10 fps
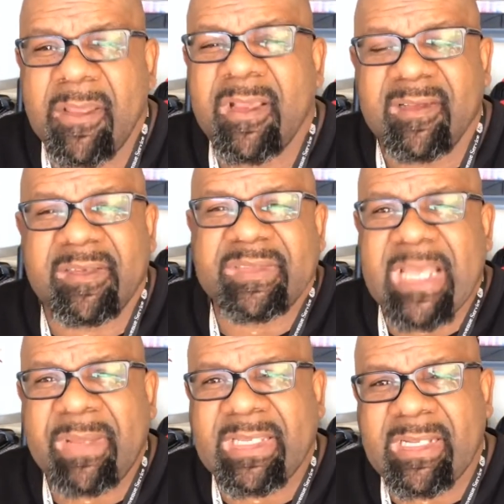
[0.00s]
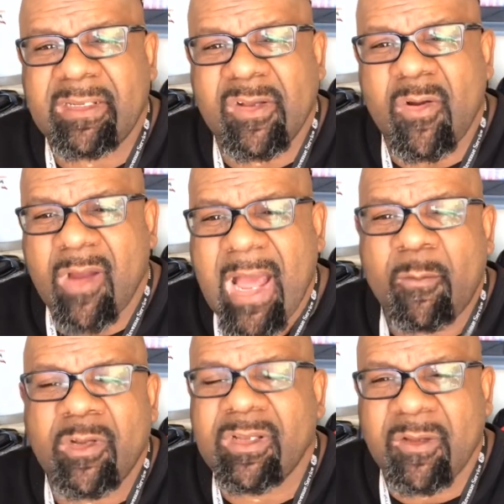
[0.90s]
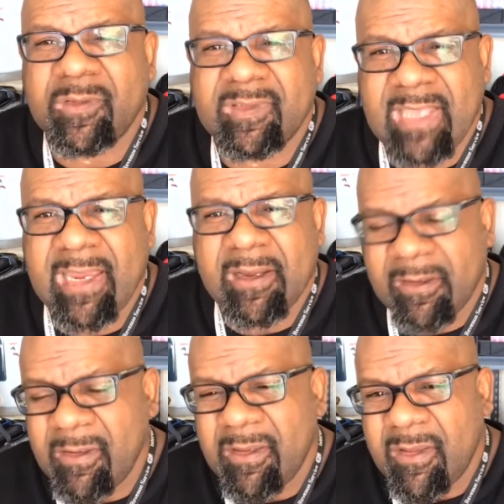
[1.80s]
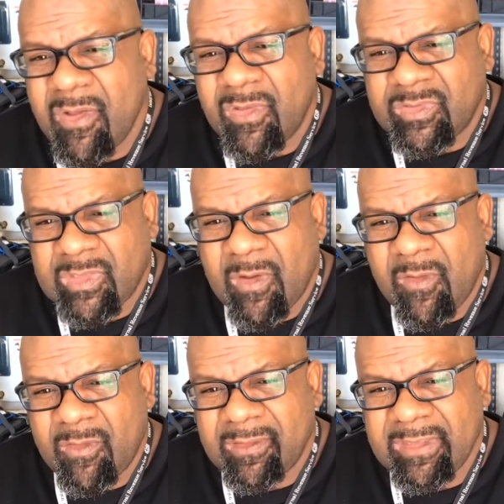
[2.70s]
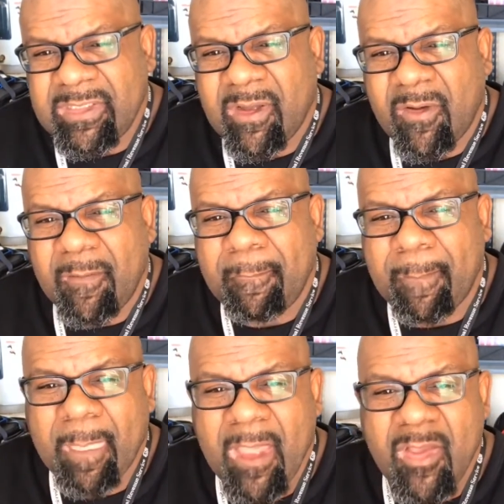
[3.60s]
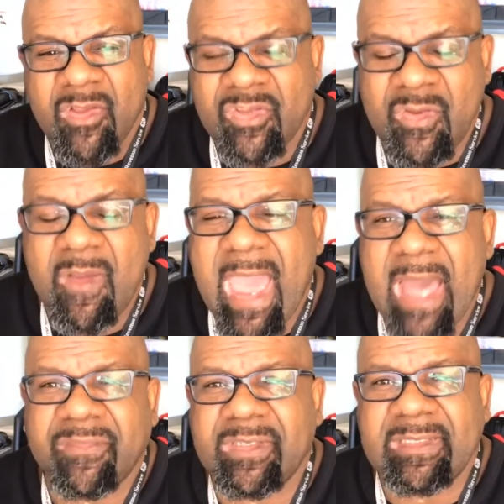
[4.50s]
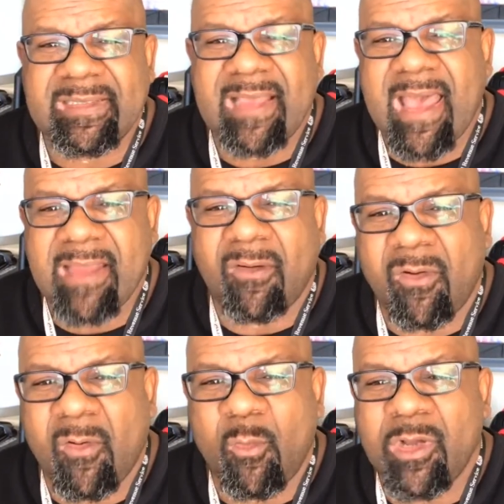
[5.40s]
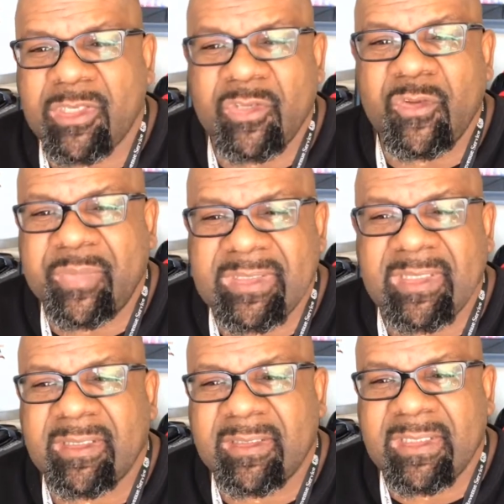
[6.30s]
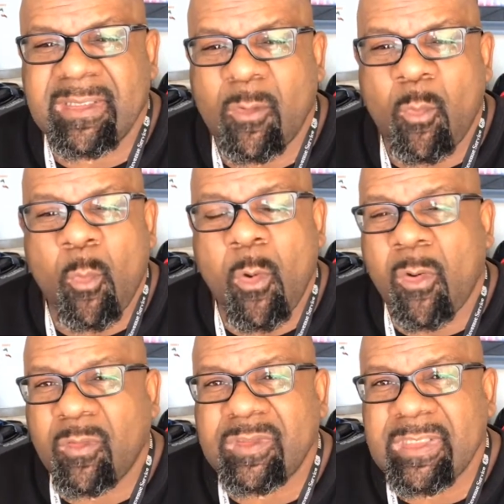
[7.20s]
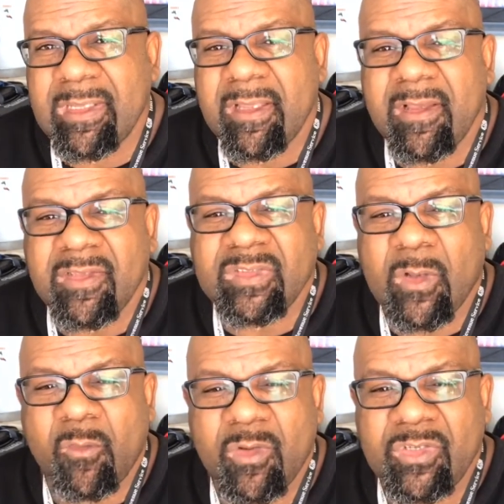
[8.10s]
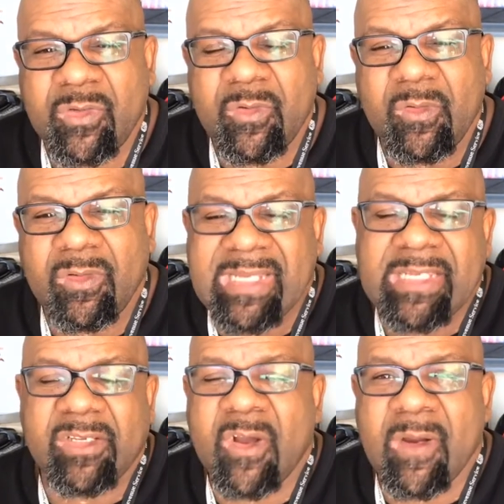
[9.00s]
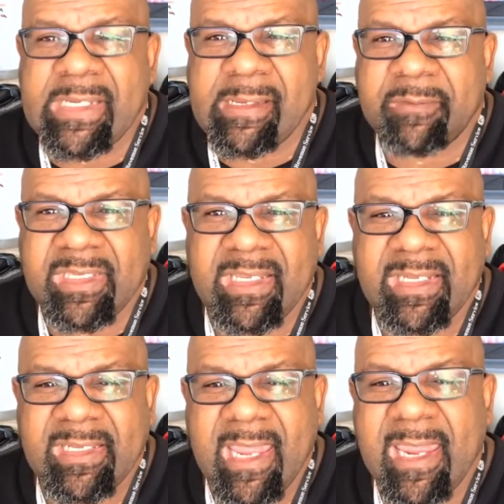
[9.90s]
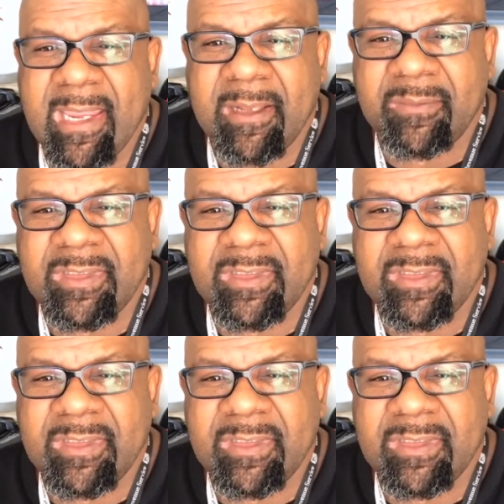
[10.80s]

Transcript: because every time I get in the car, I want to know it's there. So you have to decide on what you particularly want. So when you take your car in to get it cammed,